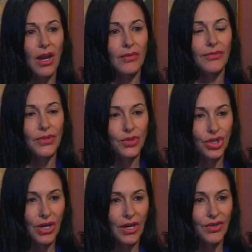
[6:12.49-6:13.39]
Future
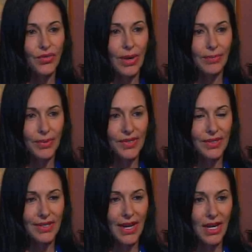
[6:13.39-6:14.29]
Care's
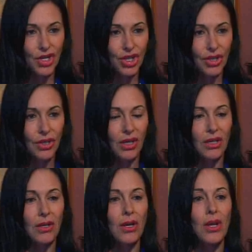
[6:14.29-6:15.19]
representation can